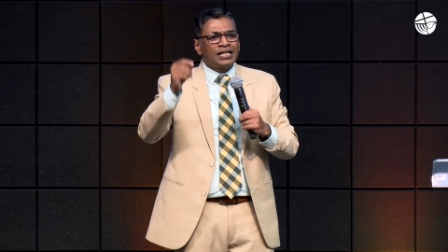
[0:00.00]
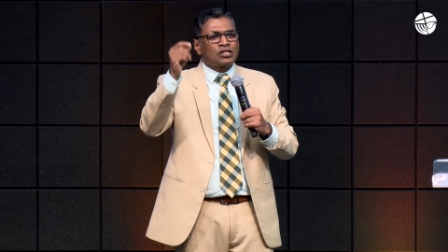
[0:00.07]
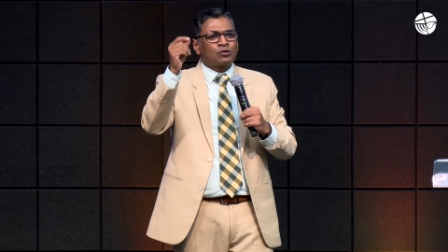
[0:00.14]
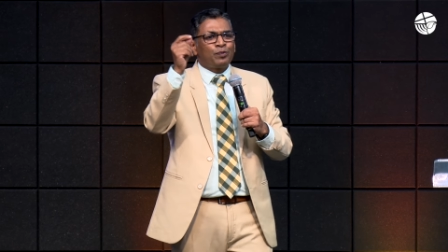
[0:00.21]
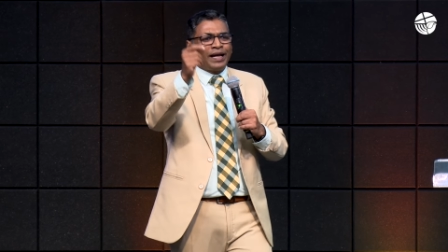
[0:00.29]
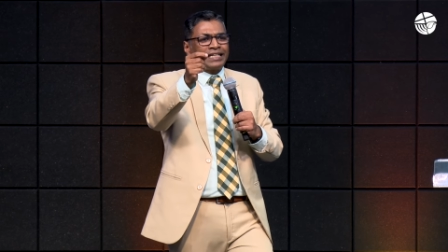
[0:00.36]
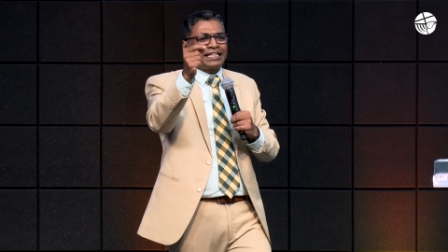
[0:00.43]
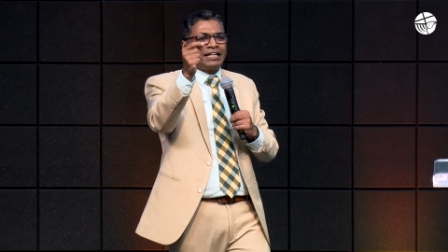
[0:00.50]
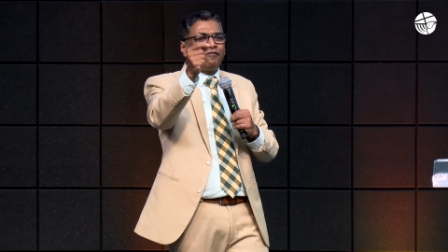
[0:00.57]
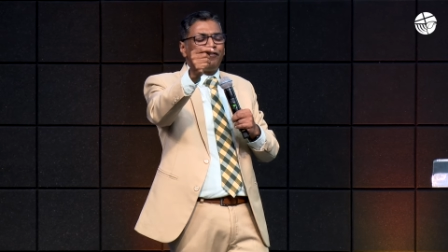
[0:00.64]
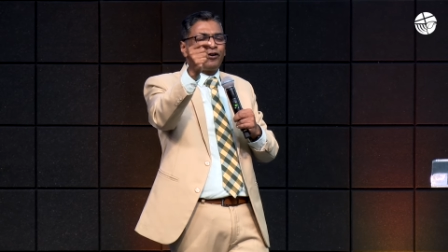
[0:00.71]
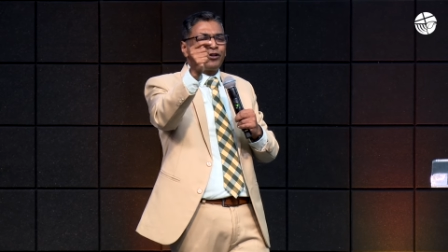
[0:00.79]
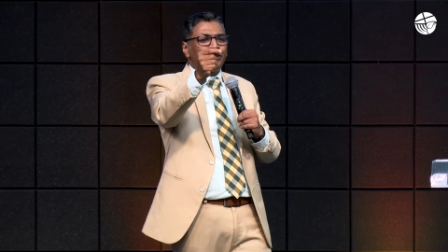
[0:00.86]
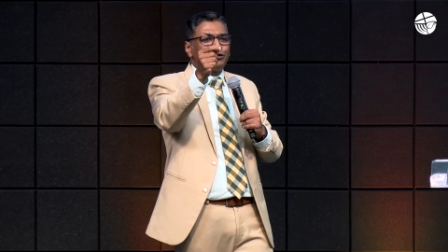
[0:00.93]
is waiting
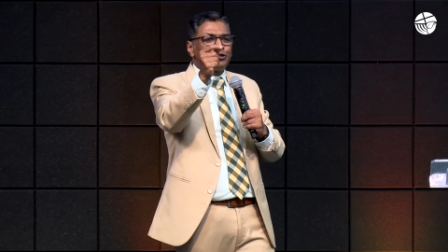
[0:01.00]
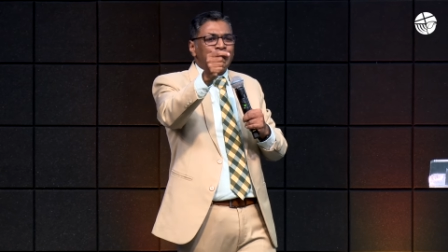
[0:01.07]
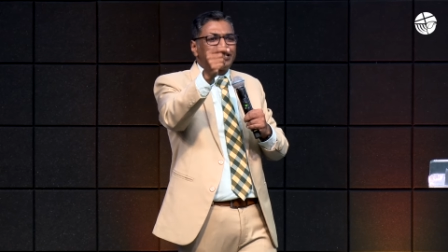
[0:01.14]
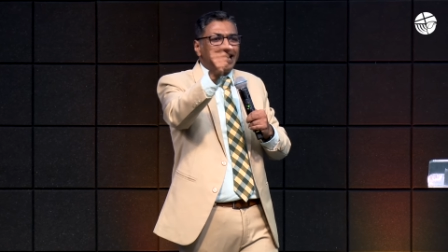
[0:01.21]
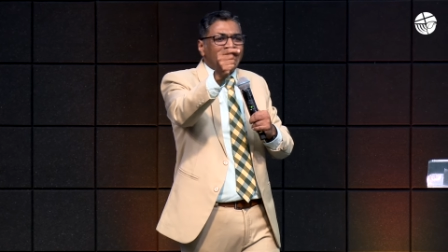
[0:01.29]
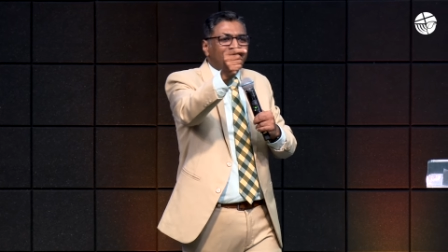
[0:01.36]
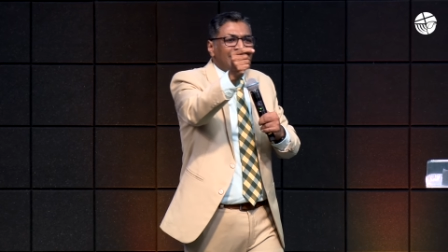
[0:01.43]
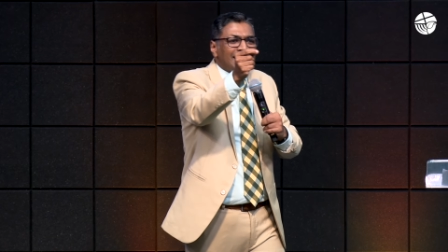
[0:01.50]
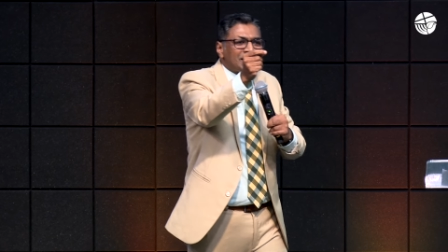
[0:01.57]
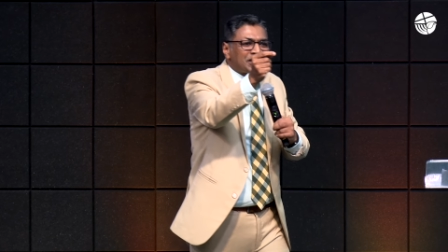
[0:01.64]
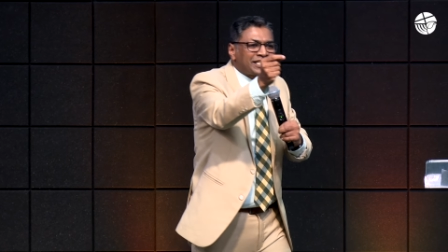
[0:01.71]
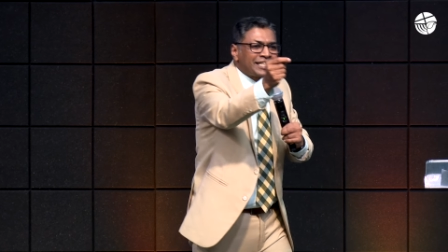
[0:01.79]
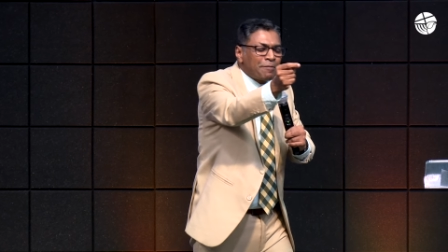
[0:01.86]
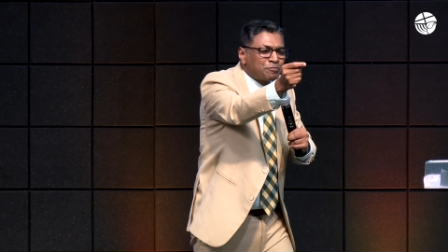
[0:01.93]
for you to take that
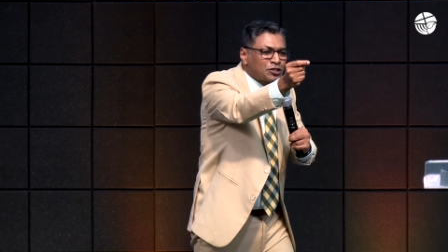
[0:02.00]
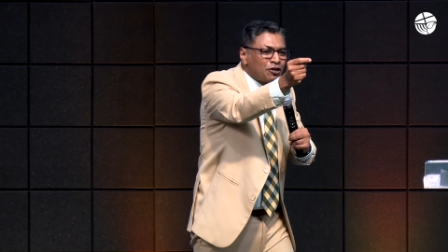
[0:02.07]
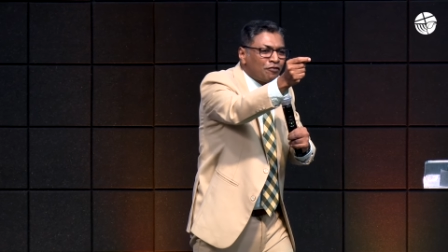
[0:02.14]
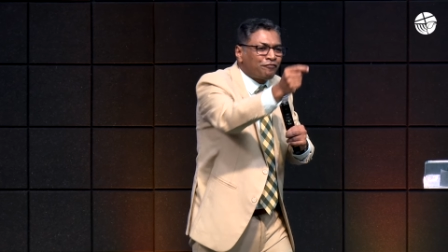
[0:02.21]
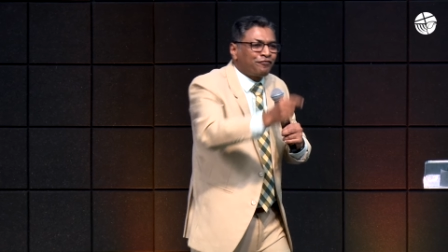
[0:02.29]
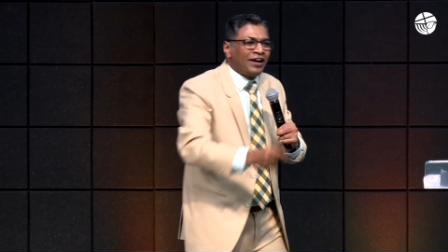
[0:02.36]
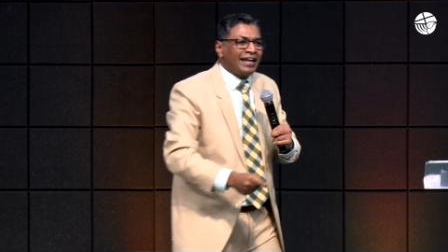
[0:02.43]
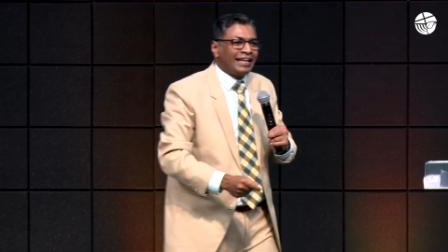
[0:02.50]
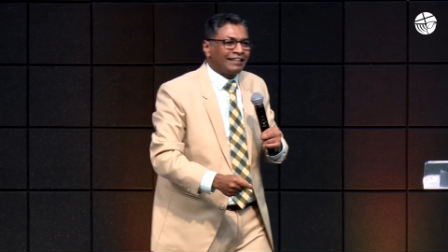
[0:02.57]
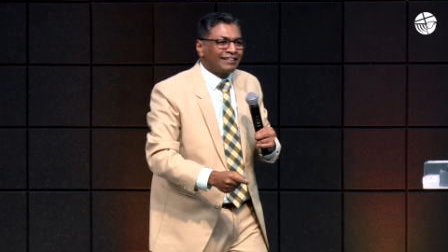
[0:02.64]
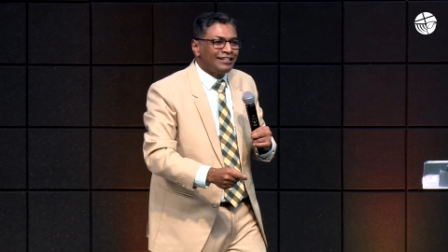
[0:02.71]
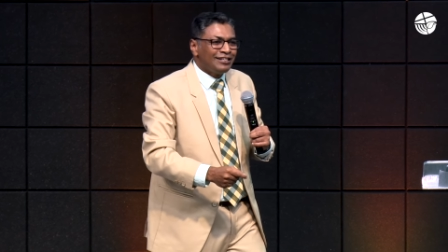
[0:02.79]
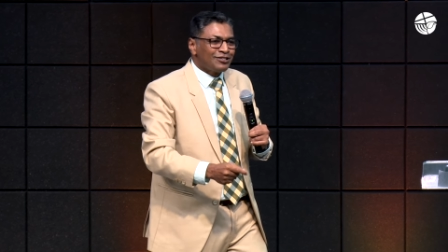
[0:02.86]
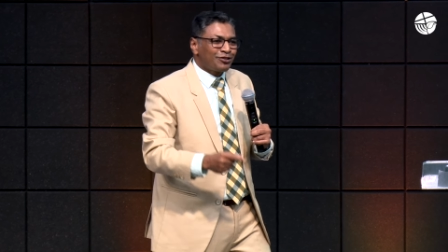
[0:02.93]
steps of faith,
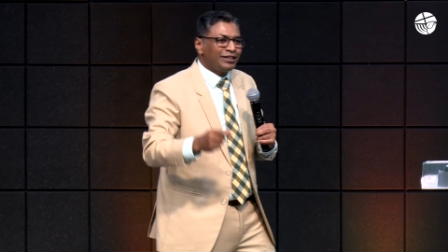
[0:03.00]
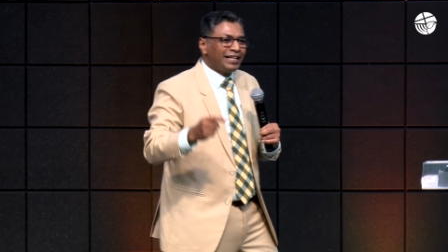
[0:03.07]
so